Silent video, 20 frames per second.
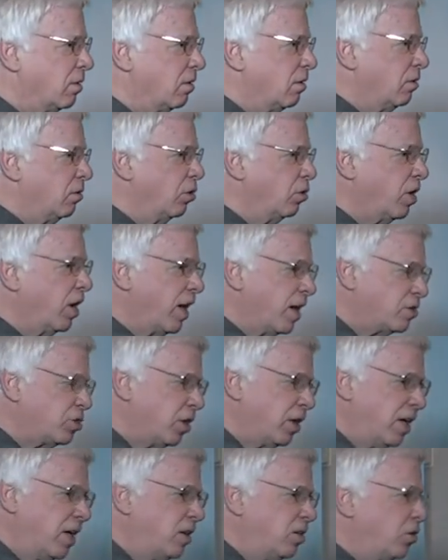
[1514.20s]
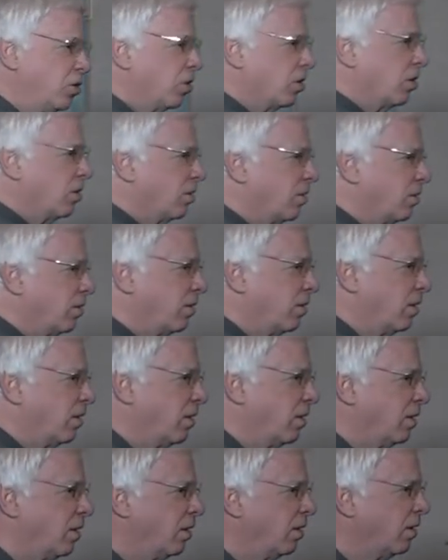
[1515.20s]
You could actually hinder.
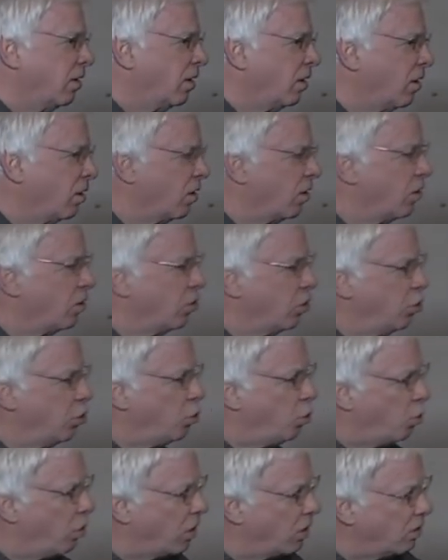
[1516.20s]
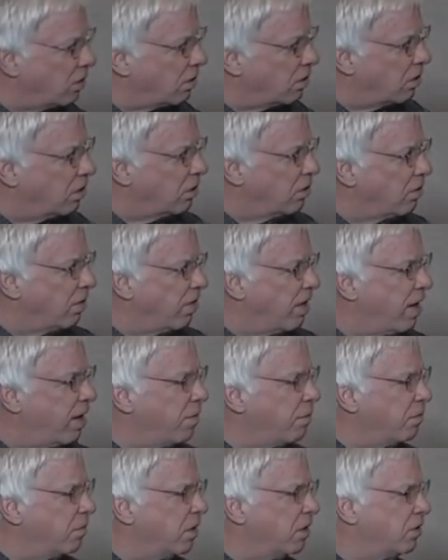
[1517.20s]
You want
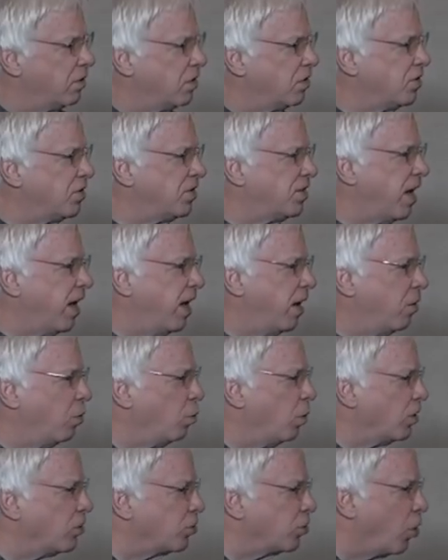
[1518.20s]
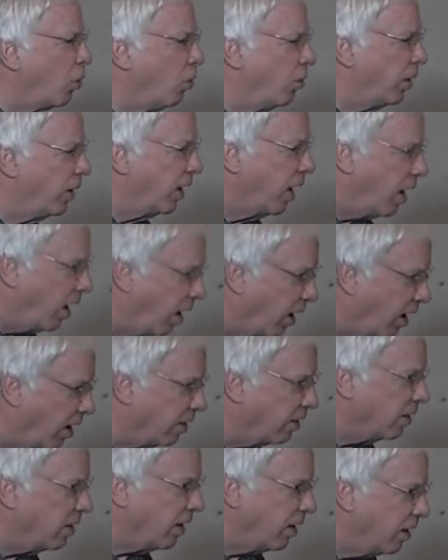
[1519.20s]
them to say what's going
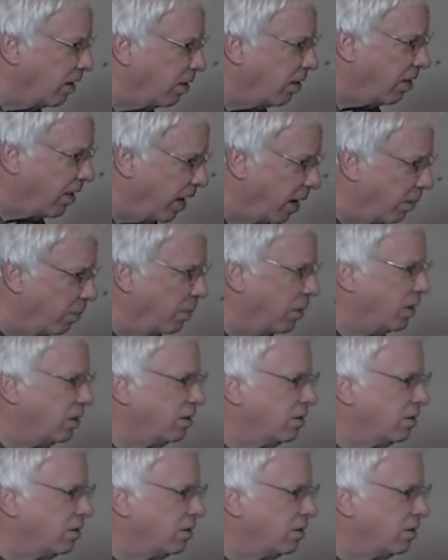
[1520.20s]
on in them.